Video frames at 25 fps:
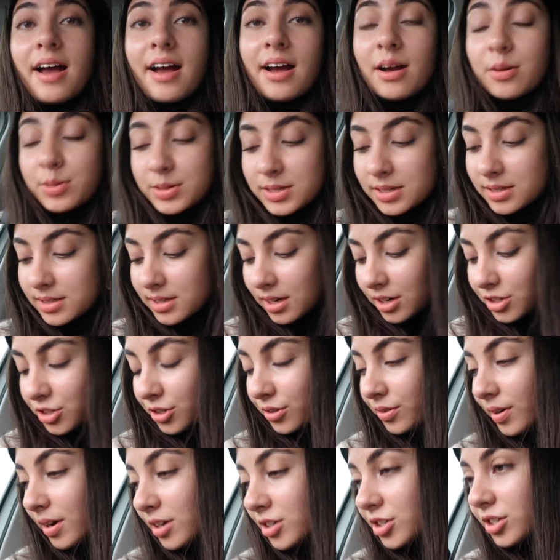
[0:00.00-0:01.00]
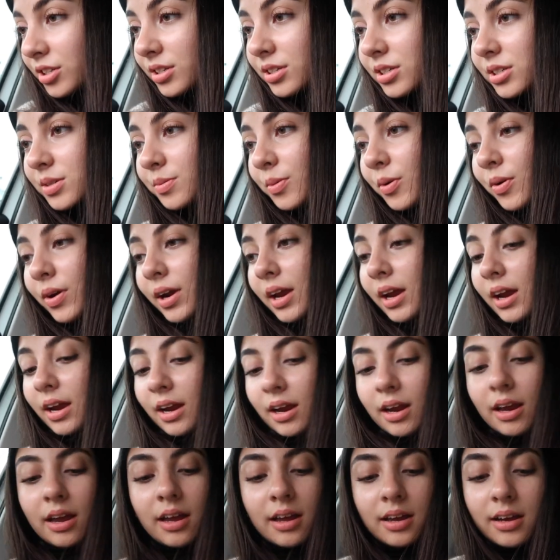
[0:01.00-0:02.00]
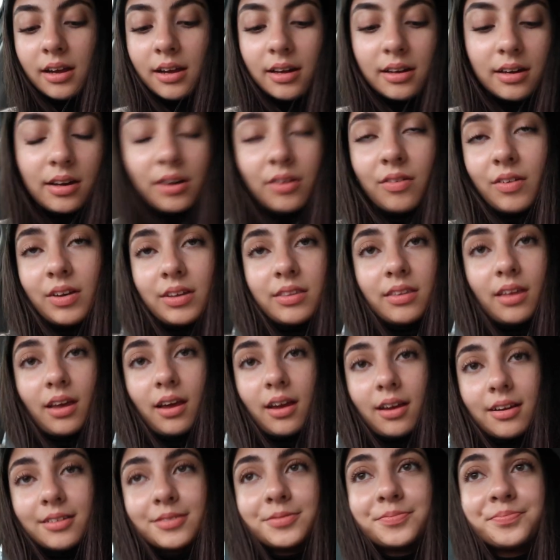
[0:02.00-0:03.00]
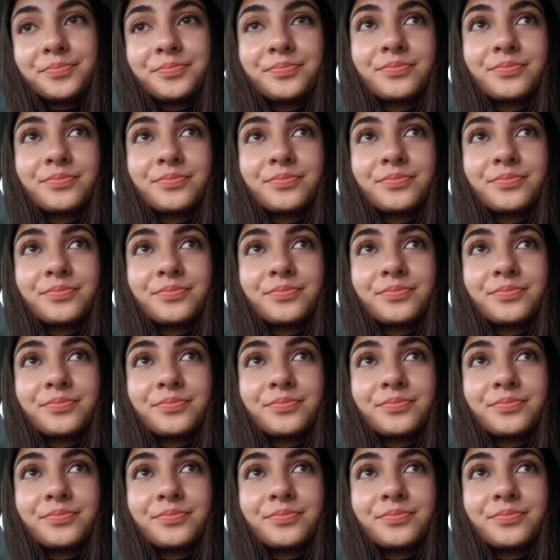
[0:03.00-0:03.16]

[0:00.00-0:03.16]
I was in such a rush this morning and everything.